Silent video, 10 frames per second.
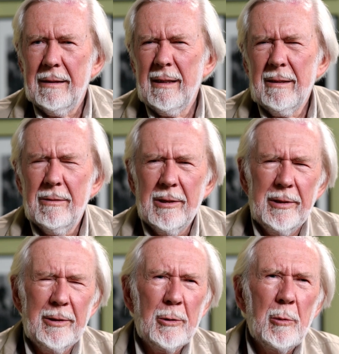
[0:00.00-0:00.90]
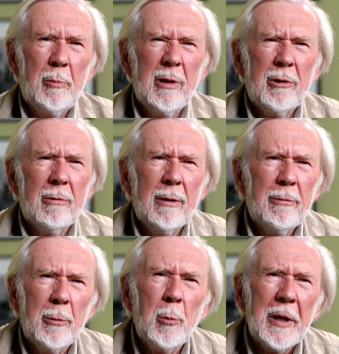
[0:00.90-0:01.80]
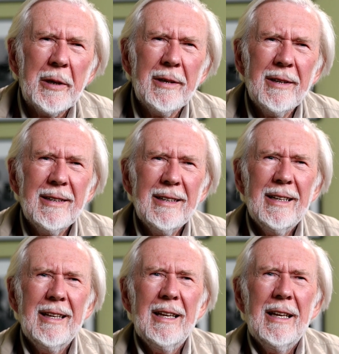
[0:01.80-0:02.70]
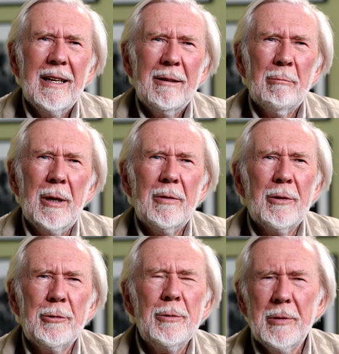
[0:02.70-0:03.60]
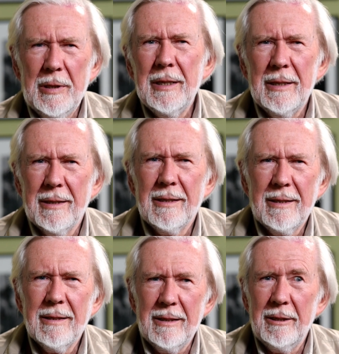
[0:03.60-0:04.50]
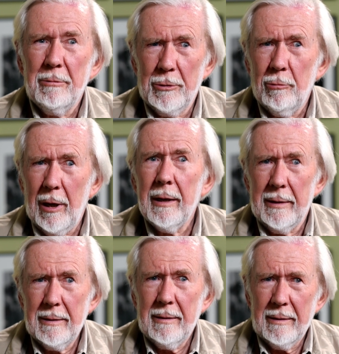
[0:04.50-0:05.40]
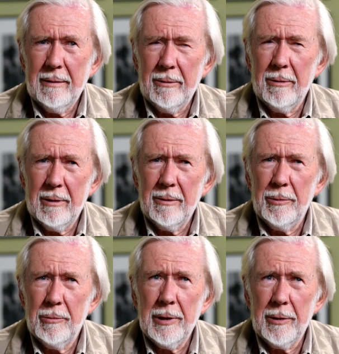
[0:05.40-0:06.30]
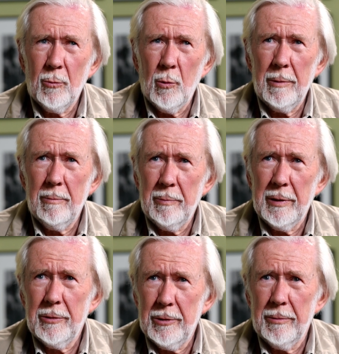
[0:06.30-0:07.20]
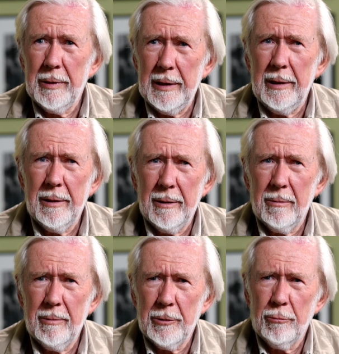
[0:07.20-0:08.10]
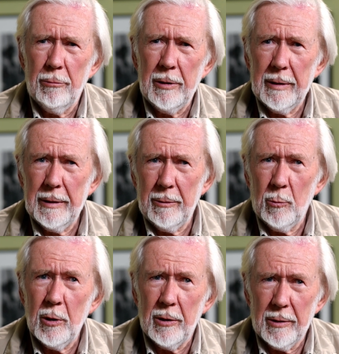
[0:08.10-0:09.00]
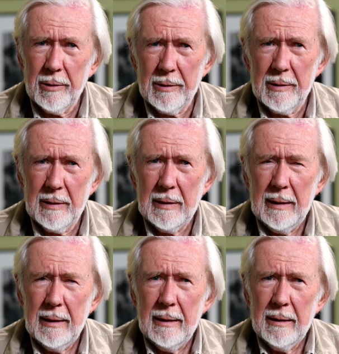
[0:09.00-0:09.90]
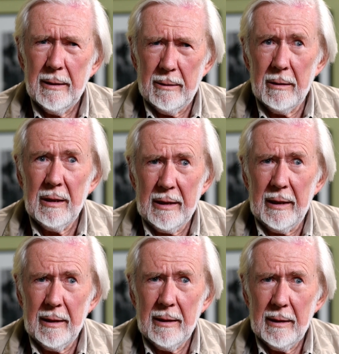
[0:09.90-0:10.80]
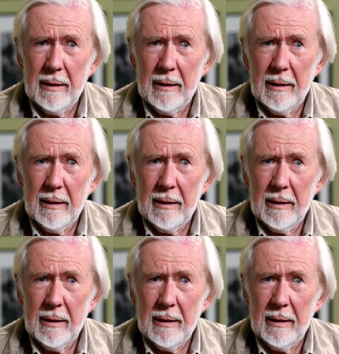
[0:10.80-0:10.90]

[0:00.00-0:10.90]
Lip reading: I can take a good picture every week. But the truth is that he was right. You know, if you take one picture a year which really works, you're lucky.